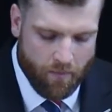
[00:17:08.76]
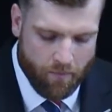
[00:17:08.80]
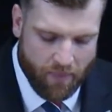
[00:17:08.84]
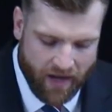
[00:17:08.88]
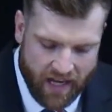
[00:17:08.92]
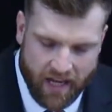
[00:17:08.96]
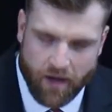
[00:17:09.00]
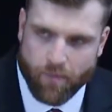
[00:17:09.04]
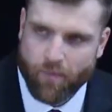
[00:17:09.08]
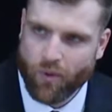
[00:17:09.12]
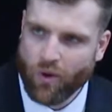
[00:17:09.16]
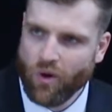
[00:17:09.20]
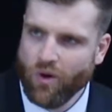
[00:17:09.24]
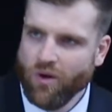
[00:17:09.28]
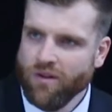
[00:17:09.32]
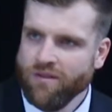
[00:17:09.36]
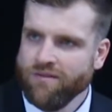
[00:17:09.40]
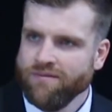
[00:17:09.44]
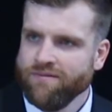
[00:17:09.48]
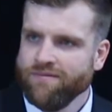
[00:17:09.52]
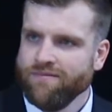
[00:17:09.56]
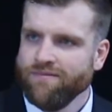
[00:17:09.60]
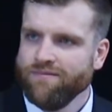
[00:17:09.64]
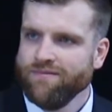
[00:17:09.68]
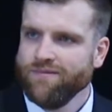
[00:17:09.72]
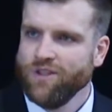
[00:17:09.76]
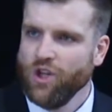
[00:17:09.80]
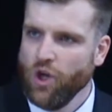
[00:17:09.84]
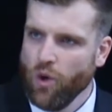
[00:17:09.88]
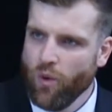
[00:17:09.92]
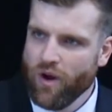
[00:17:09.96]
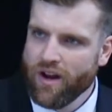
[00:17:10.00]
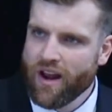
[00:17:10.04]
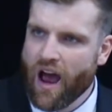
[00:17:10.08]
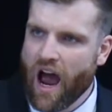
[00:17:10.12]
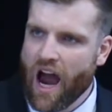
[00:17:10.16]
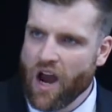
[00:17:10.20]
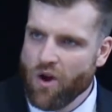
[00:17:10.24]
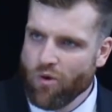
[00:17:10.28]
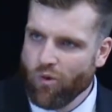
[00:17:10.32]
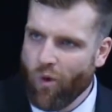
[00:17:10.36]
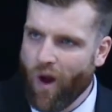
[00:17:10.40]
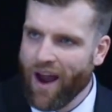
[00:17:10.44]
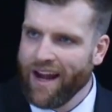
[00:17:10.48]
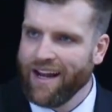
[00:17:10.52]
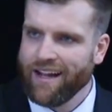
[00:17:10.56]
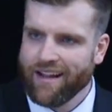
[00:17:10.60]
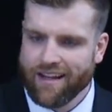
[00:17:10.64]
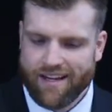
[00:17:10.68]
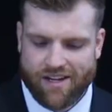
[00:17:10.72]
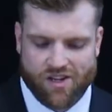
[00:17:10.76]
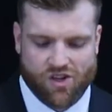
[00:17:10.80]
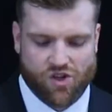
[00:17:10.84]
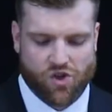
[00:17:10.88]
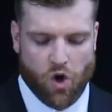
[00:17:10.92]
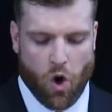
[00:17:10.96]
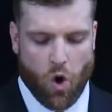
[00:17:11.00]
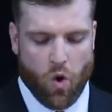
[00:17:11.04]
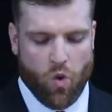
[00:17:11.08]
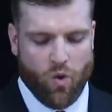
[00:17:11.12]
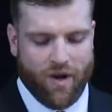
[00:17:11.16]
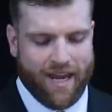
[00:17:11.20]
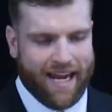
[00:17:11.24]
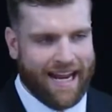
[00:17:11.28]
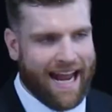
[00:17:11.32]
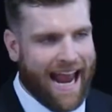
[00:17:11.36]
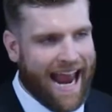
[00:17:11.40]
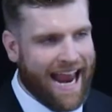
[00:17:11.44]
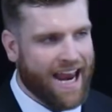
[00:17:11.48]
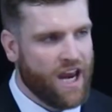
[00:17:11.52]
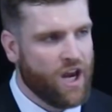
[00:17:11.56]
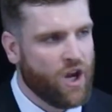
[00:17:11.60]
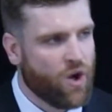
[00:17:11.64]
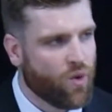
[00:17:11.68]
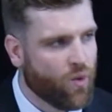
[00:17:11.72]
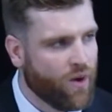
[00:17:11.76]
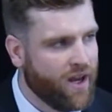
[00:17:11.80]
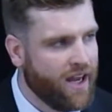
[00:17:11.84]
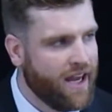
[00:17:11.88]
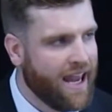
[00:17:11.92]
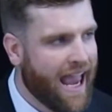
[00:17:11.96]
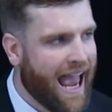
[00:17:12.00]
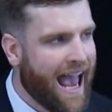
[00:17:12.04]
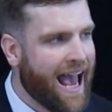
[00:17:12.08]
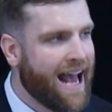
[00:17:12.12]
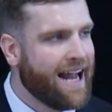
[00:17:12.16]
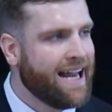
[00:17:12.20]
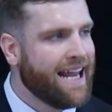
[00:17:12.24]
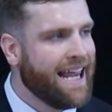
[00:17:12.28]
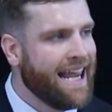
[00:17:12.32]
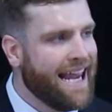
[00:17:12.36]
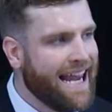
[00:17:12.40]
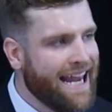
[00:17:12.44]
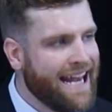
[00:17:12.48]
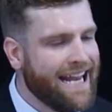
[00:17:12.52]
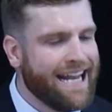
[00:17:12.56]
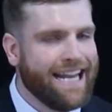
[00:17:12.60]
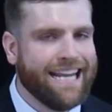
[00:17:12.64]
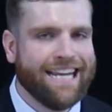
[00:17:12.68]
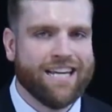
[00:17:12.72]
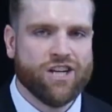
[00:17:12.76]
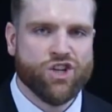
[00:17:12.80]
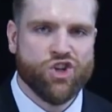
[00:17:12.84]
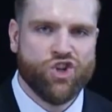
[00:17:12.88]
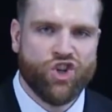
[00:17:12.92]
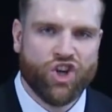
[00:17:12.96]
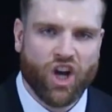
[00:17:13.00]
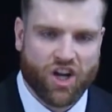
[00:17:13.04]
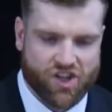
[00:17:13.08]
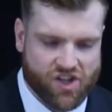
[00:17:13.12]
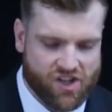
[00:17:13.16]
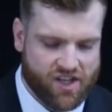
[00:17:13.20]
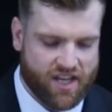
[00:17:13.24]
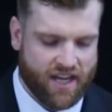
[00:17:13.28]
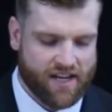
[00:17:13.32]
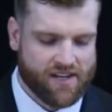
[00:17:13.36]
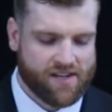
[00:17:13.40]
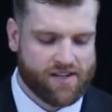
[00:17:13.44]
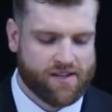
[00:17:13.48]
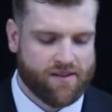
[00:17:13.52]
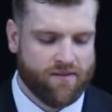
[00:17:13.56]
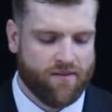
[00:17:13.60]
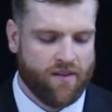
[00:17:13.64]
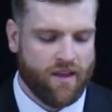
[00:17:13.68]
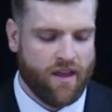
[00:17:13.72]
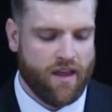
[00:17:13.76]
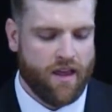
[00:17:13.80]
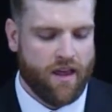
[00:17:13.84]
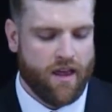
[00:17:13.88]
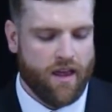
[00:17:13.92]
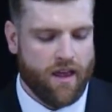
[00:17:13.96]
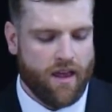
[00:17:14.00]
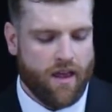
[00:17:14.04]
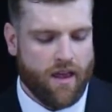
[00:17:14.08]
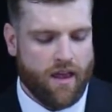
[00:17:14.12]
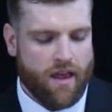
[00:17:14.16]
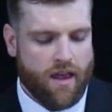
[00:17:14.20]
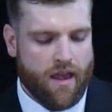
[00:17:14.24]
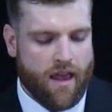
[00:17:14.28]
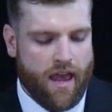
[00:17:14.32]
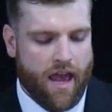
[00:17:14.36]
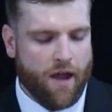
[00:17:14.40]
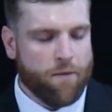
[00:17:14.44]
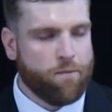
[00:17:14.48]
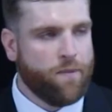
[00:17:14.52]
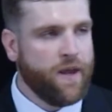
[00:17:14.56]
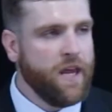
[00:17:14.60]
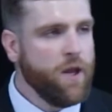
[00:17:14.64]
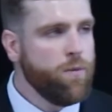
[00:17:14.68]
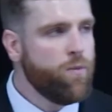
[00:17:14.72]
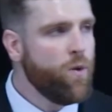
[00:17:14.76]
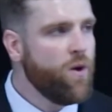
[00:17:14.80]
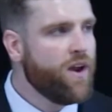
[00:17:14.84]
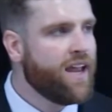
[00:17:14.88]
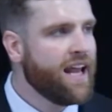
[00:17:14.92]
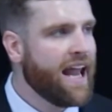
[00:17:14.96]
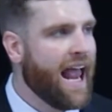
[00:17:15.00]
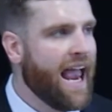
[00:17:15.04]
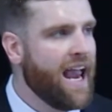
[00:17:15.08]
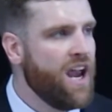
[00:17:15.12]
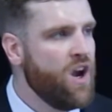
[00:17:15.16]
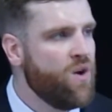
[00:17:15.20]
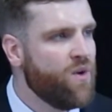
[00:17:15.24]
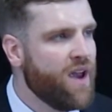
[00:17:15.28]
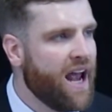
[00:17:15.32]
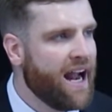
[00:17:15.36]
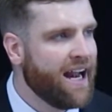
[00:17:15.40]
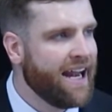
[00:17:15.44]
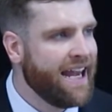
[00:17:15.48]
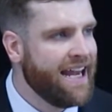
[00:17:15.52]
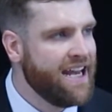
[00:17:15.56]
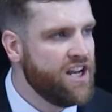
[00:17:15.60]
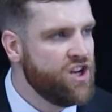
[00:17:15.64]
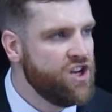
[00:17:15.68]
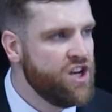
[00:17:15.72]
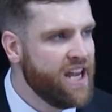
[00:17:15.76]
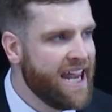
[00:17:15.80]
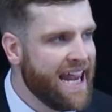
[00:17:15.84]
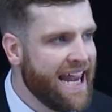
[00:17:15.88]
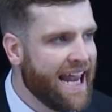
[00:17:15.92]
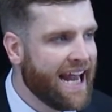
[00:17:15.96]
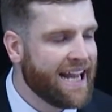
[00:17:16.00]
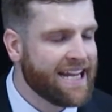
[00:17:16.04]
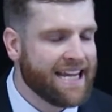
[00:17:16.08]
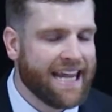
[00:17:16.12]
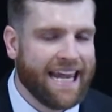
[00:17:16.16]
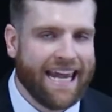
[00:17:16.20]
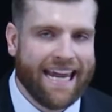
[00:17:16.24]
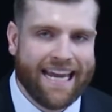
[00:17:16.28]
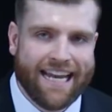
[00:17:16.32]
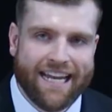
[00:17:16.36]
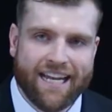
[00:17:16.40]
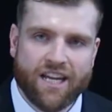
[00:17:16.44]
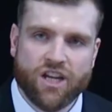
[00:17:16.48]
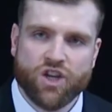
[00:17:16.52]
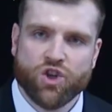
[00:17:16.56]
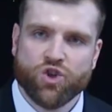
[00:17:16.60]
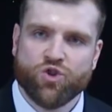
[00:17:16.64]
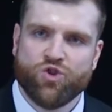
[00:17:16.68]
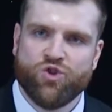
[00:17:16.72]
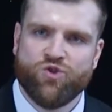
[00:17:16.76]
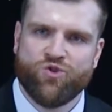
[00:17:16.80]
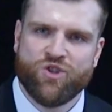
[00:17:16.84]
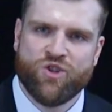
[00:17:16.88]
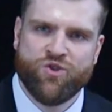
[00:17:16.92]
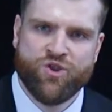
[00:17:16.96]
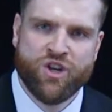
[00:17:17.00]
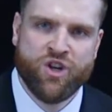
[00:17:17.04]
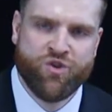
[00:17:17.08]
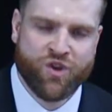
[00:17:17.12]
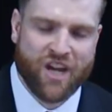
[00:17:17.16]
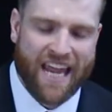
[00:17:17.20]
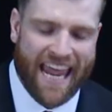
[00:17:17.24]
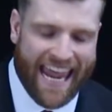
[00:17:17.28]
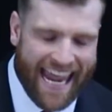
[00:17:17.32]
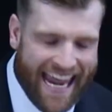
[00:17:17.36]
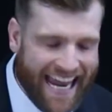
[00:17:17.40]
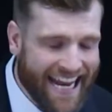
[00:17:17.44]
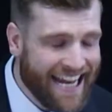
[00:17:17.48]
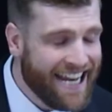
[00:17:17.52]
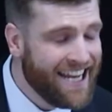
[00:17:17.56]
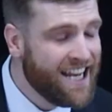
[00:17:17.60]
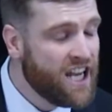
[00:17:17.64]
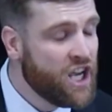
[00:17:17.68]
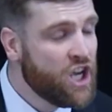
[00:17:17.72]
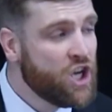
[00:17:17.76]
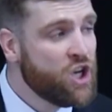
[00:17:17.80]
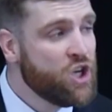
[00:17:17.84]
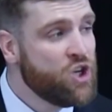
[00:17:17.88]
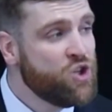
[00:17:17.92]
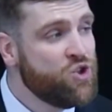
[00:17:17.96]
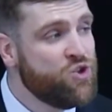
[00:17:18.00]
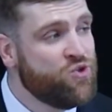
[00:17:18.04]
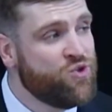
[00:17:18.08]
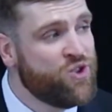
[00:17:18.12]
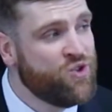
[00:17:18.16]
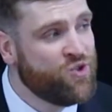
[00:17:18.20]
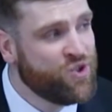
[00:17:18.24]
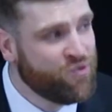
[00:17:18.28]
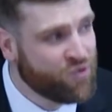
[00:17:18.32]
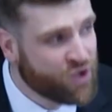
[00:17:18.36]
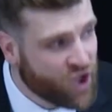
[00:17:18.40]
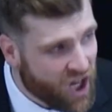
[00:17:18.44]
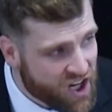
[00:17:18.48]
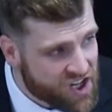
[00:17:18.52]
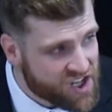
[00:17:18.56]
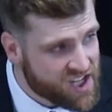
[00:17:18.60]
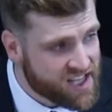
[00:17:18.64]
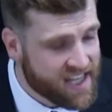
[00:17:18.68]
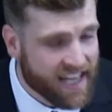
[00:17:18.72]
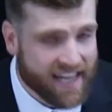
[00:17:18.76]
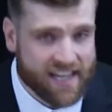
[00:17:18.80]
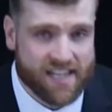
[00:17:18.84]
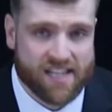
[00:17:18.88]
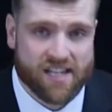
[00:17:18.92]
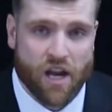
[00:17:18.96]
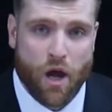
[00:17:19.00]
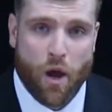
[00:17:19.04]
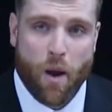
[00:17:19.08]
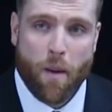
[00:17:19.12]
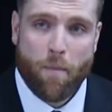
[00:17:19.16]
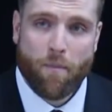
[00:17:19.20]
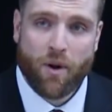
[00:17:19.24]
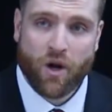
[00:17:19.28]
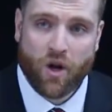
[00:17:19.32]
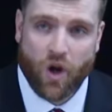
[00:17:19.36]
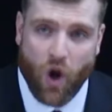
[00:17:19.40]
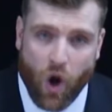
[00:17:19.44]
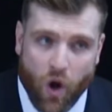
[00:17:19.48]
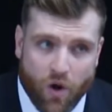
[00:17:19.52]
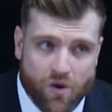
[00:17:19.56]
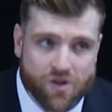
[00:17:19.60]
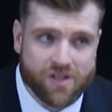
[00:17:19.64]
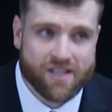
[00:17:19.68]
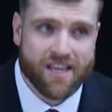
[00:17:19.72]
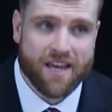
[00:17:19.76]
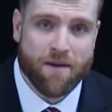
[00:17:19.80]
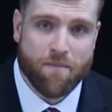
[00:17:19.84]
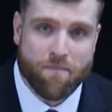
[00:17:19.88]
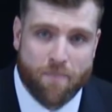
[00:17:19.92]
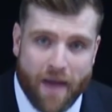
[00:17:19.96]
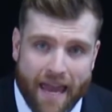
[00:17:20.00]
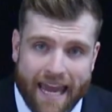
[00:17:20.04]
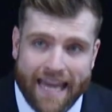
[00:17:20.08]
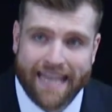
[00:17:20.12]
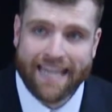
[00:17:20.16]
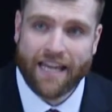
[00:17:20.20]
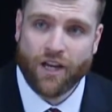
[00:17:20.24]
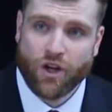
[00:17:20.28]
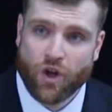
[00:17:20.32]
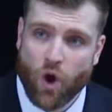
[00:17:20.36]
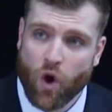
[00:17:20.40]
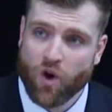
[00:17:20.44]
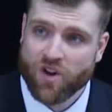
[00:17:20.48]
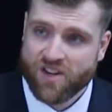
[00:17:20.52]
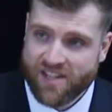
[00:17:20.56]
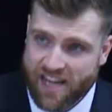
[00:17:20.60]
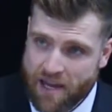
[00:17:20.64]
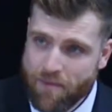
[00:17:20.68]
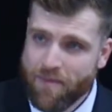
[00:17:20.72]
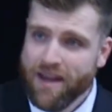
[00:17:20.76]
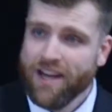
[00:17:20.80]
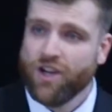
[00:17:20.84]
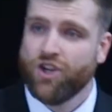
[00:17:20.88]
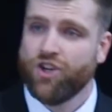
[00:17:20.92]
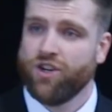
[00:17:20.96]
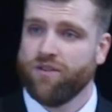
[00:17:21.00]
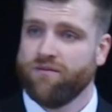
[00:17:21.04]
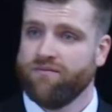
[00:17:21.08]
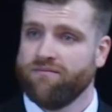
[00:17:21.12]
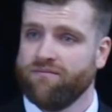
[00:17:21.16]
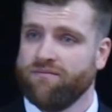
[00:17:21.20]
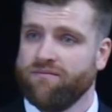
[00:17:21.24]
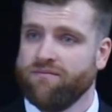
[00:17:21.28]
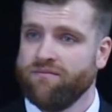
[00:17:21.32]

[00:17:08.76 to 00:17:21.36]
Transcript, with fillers: People, you and I, rightly so, get angry at injustice. And people get angry at, in, in, injustice because they're made in God's image.